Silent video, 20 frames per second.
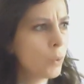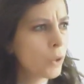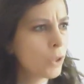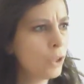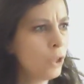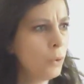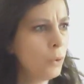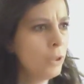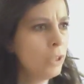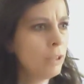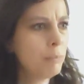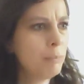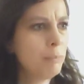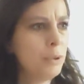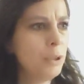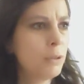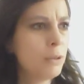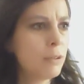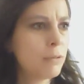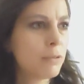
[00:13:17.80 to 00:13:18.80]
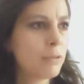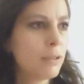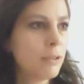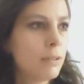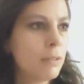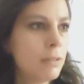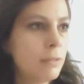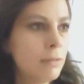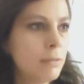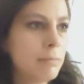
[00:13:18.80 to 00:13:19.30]
or go in a
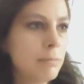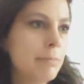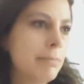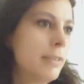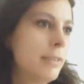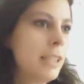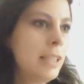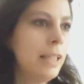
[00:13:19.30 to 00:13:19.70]
beautiful